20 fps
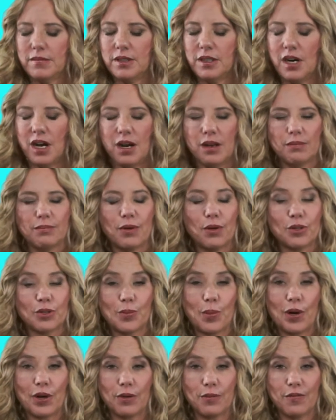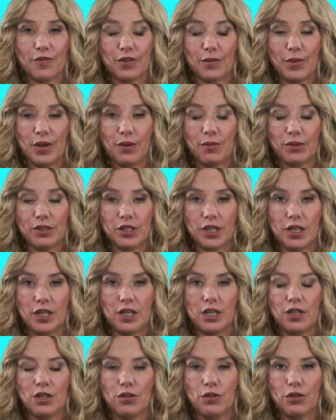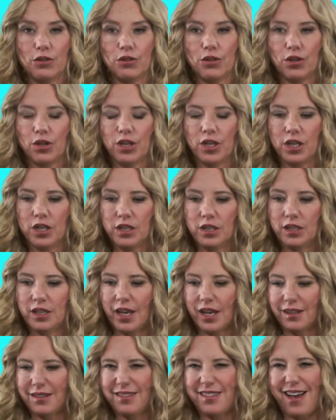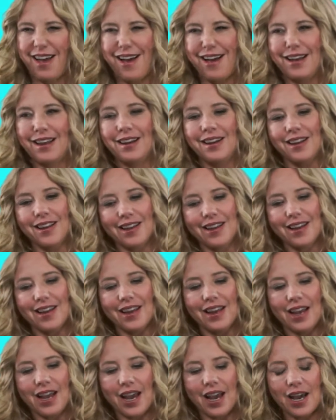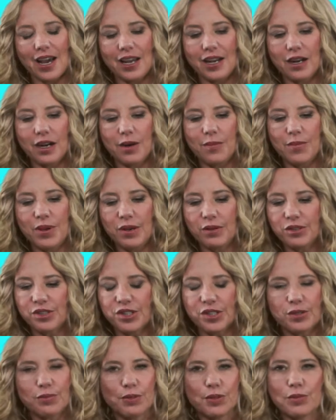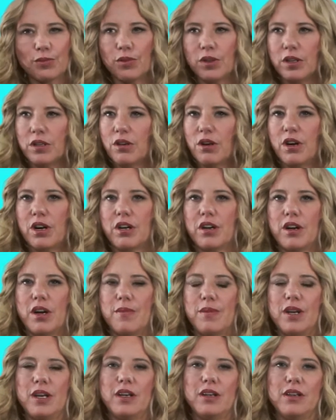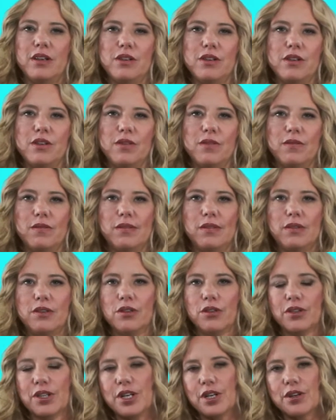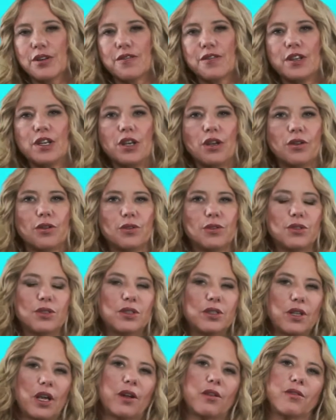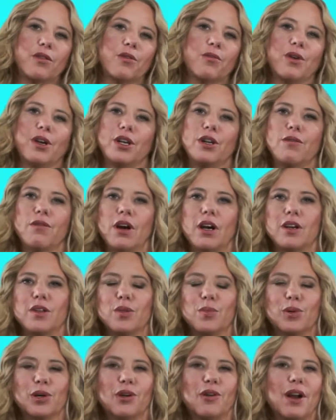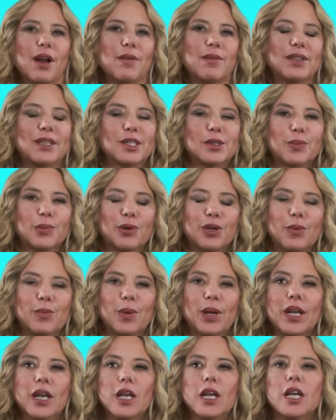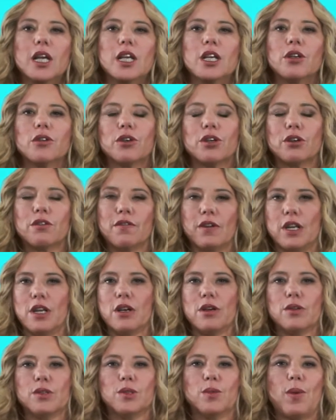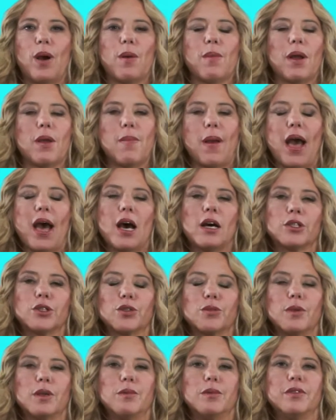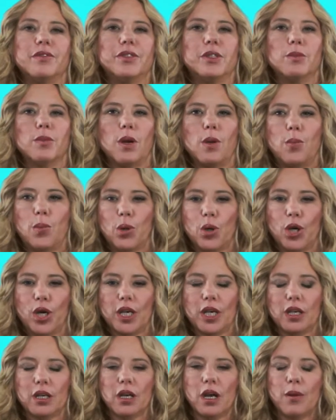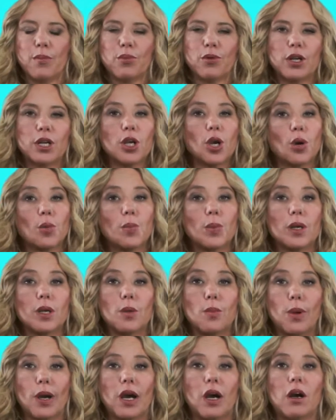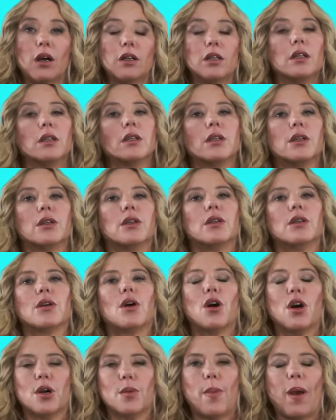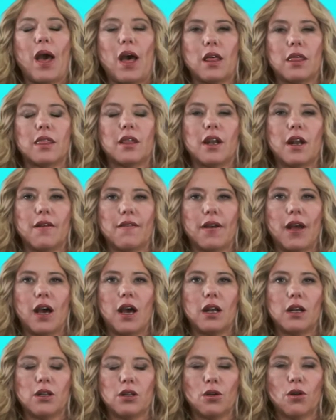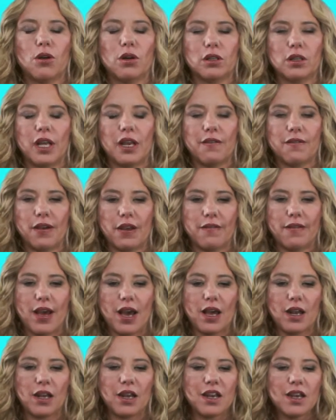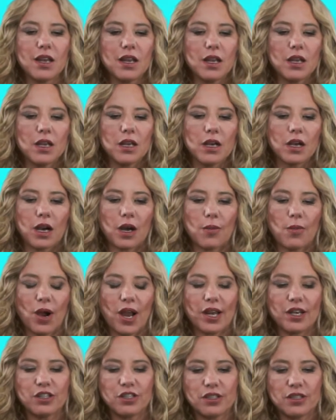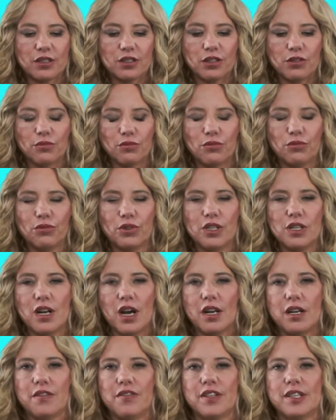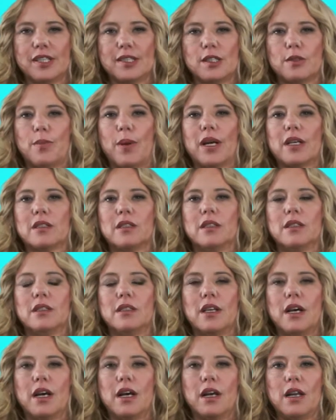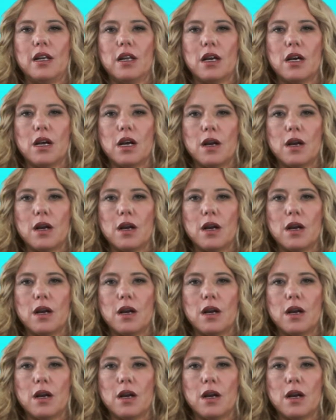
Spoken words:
got postpartum from it, which I didn't know you could get that. And it just was one of the harder, I mean, you'll hear videos, I don't know where you are in the program at this point, but you'll hear videos about my past, or maybe you've seen my book, and I'm pretty open about the hard path that I've had and the hard life I've had. And I just would not have expected that